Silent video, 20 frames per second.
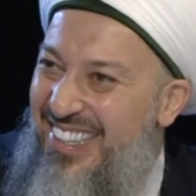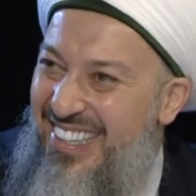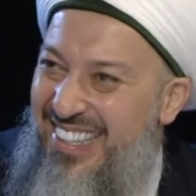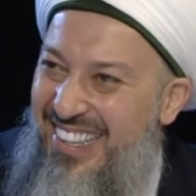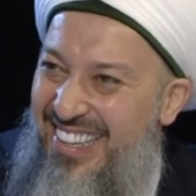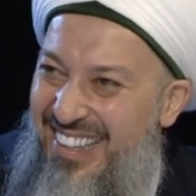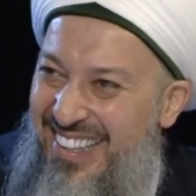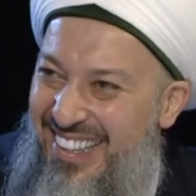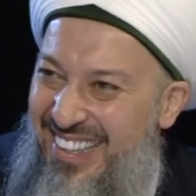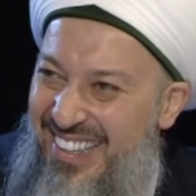
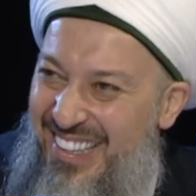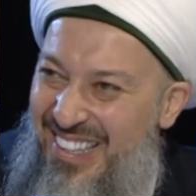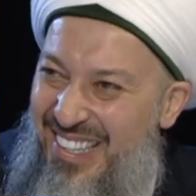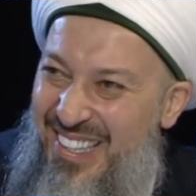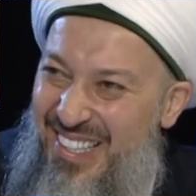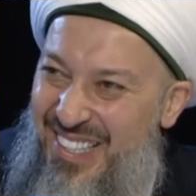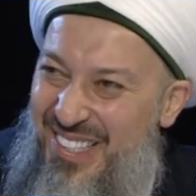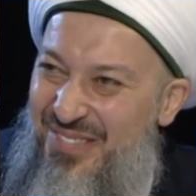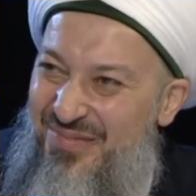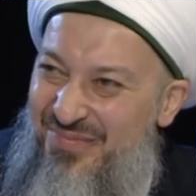Yeah,
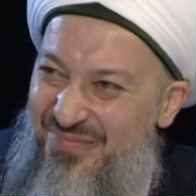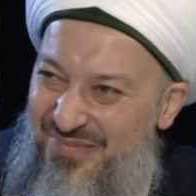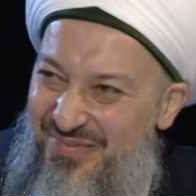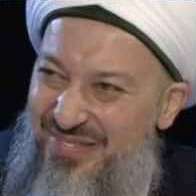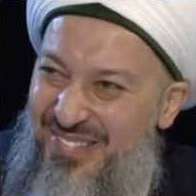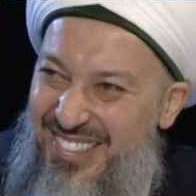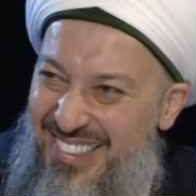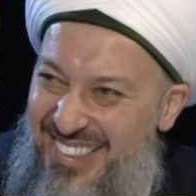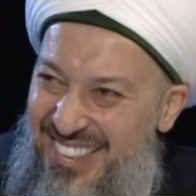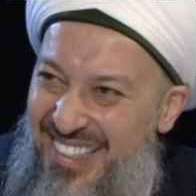no,
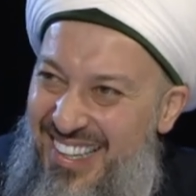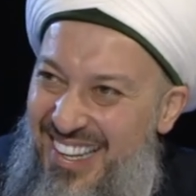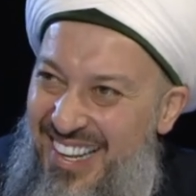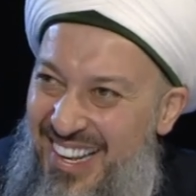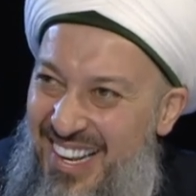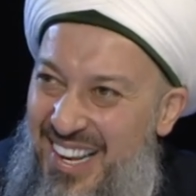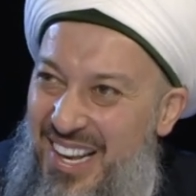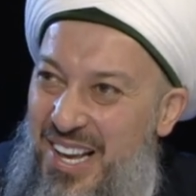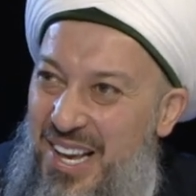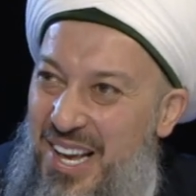but
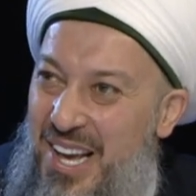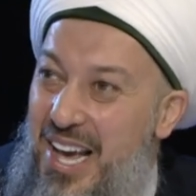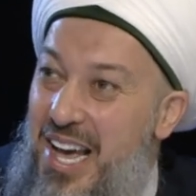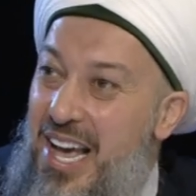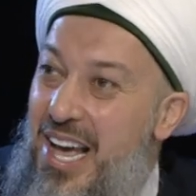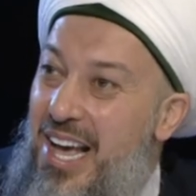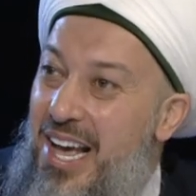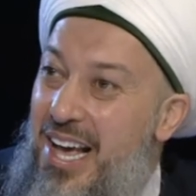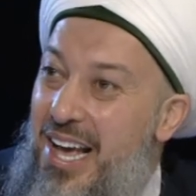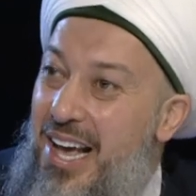that's
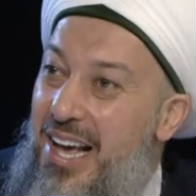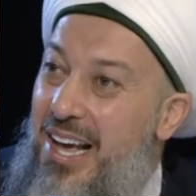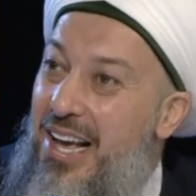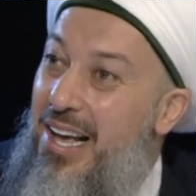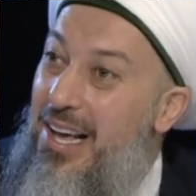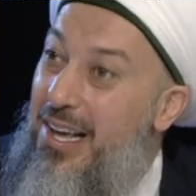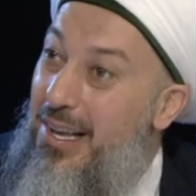quite something.